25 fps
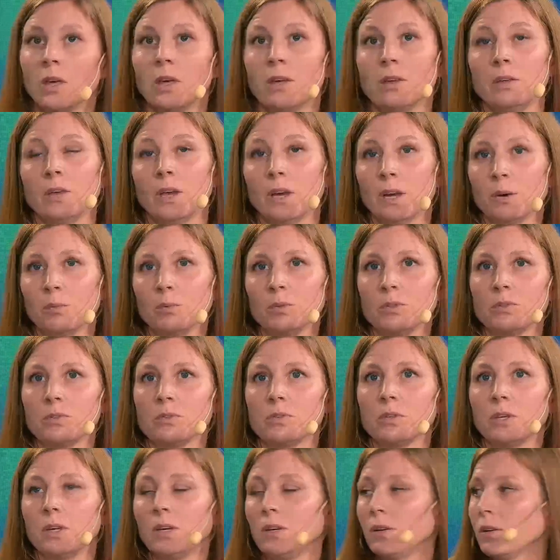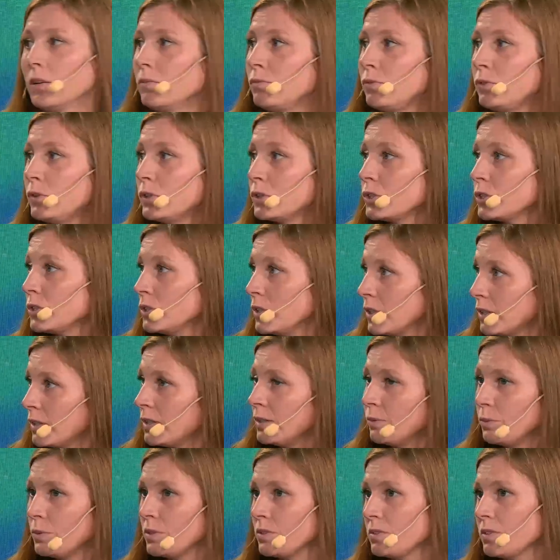Yeah, I would say,
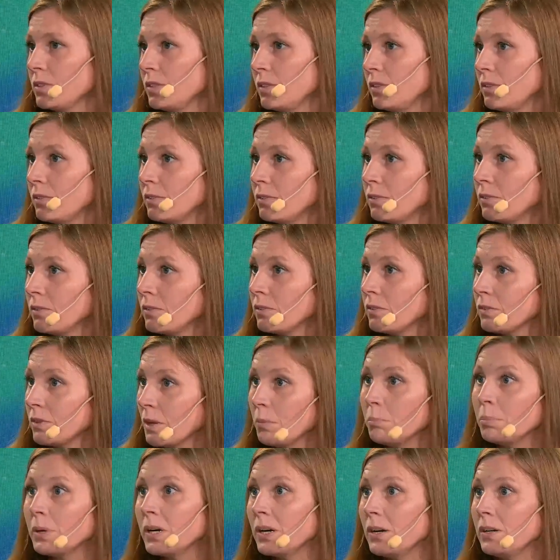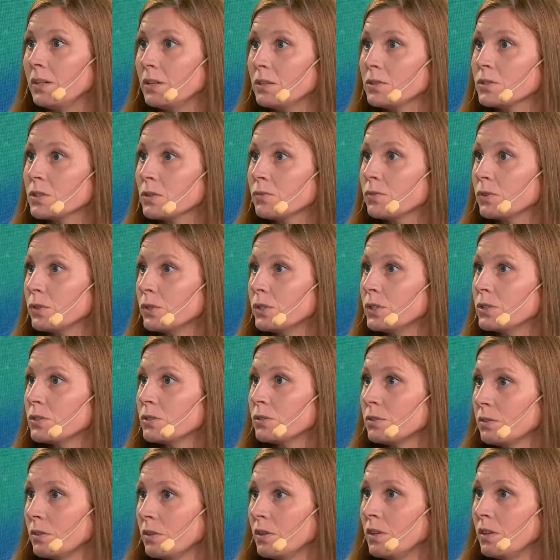unfortunately, we see some parallels, of
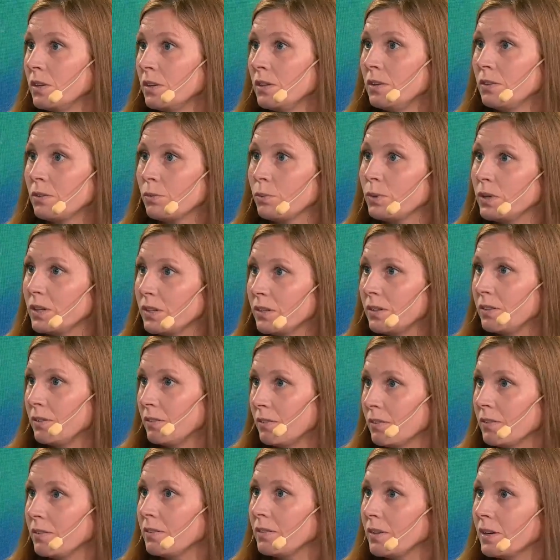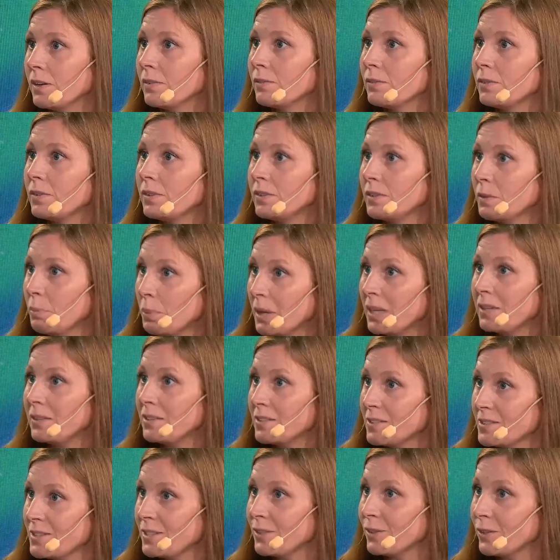course. In Sweden, the
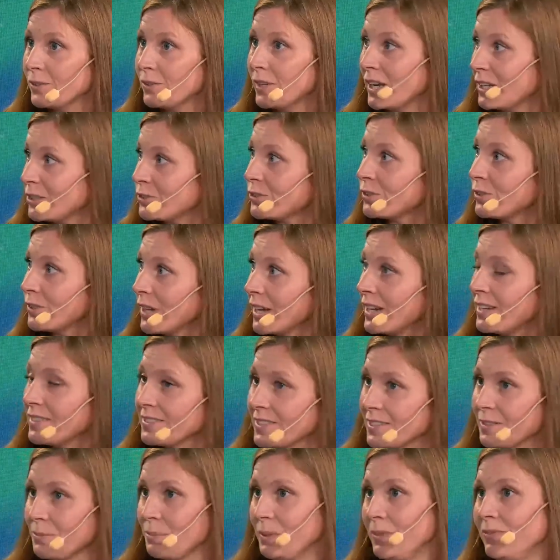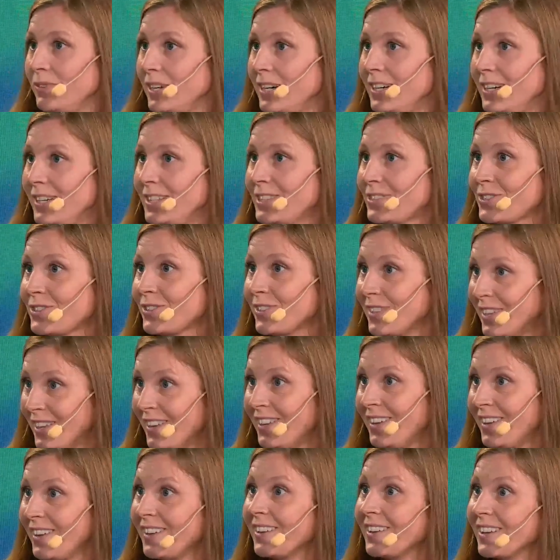dependency on natural gas has been very
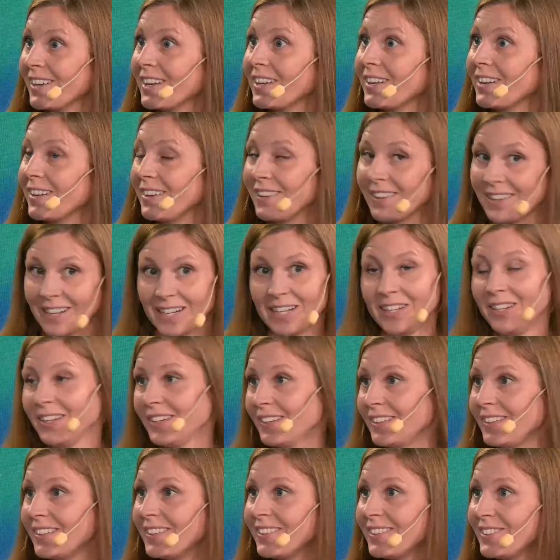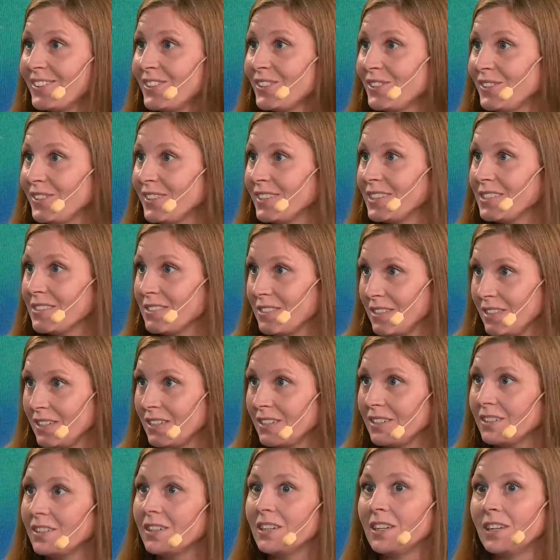clear during this
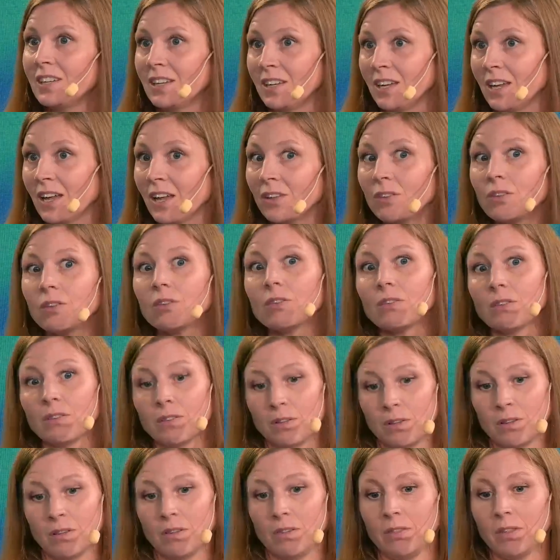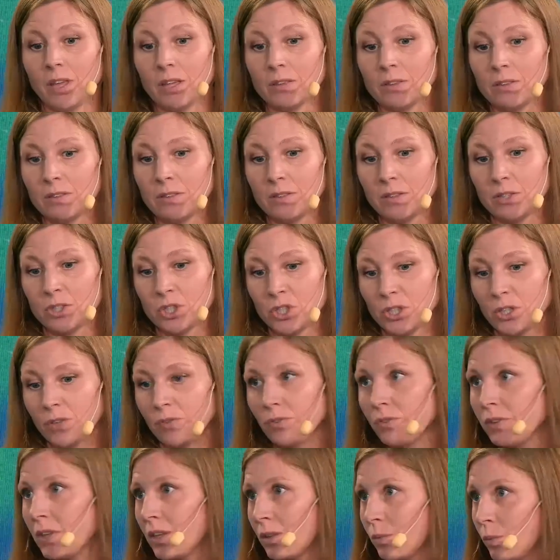year, and that the
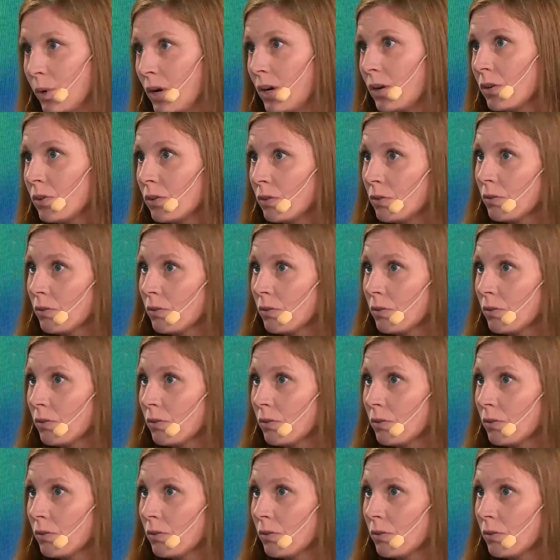shift that we are